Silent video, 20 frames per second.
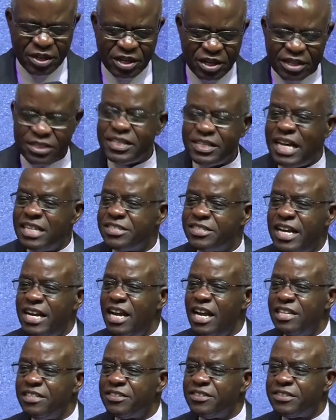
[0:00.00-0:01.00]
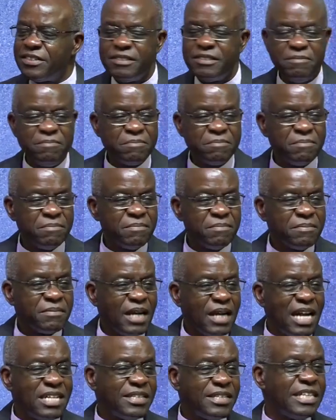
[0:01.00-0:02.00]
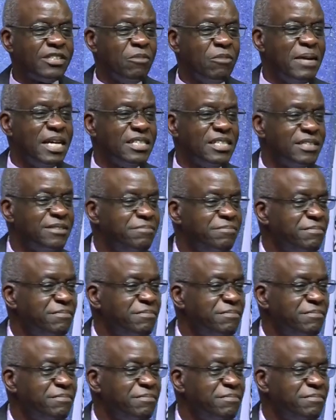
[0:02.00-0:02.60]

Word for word: sustenance, and settlement.